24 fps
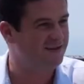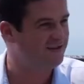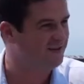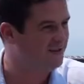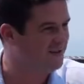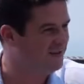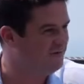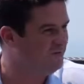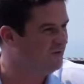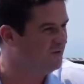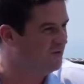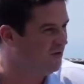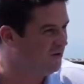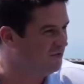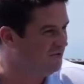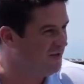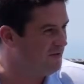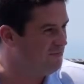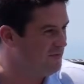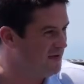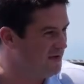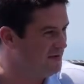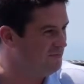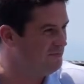If you've got
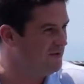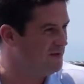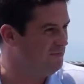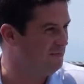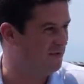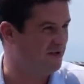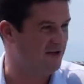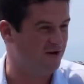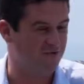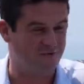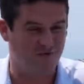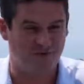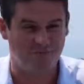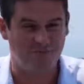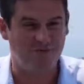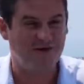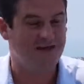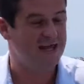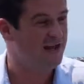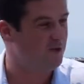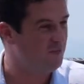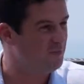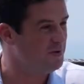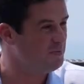10 million people in the
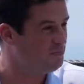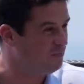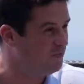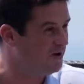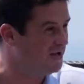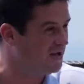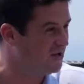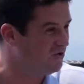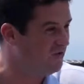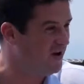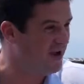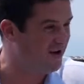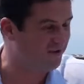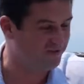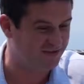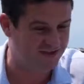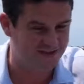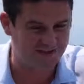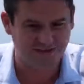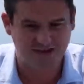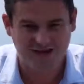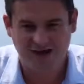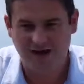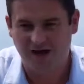room, it'll be pretty
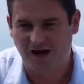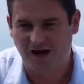crowded.